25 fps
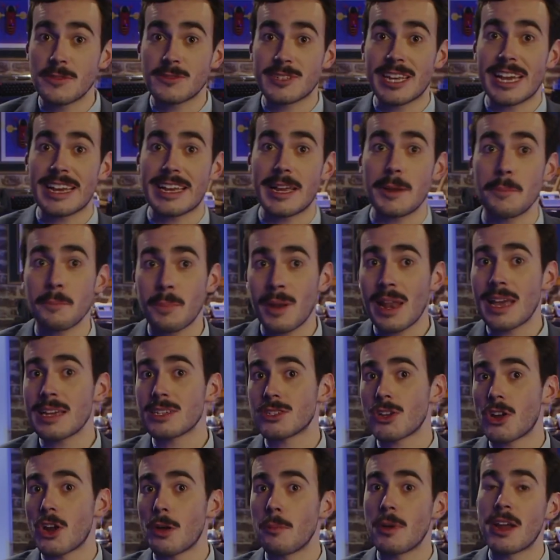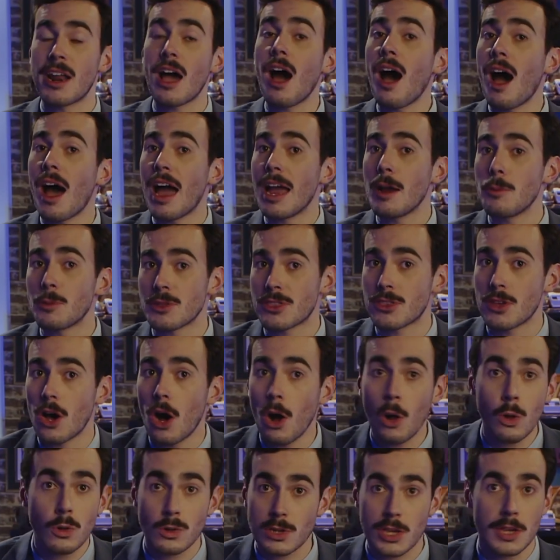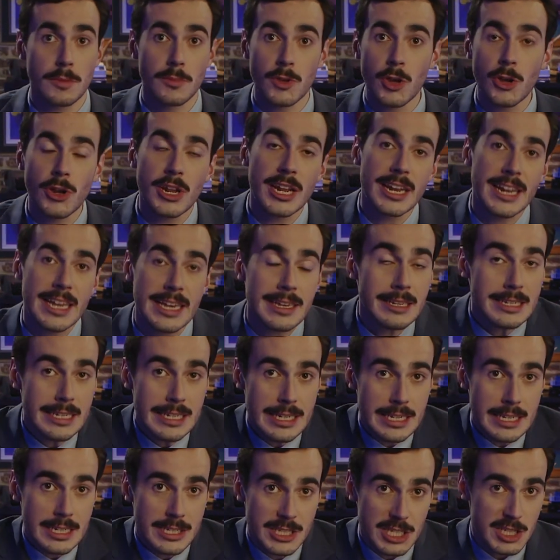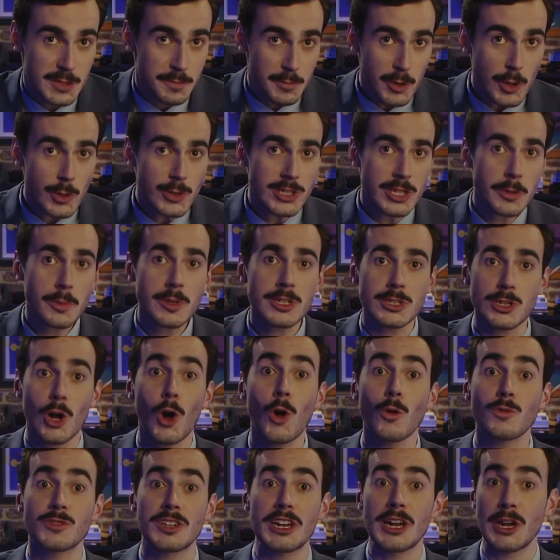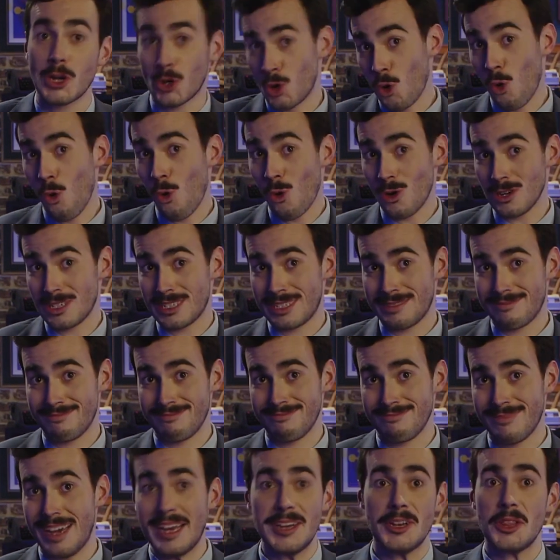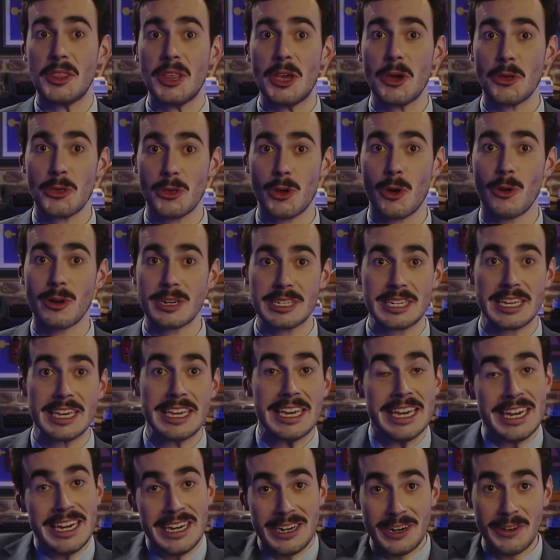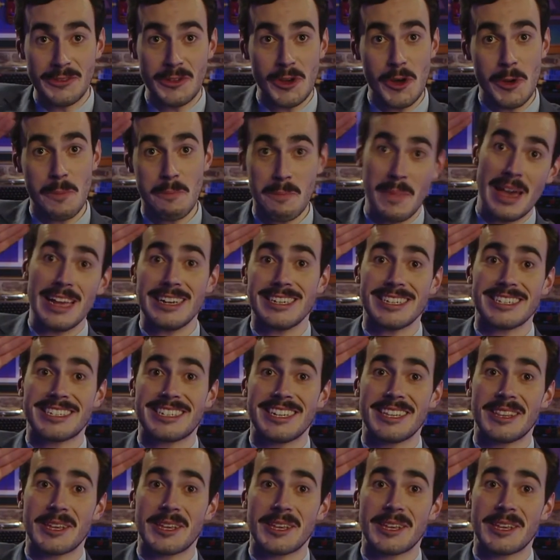of taking place on a marae with the whole community, disputes are resolved in a court under the authority of Her Majesty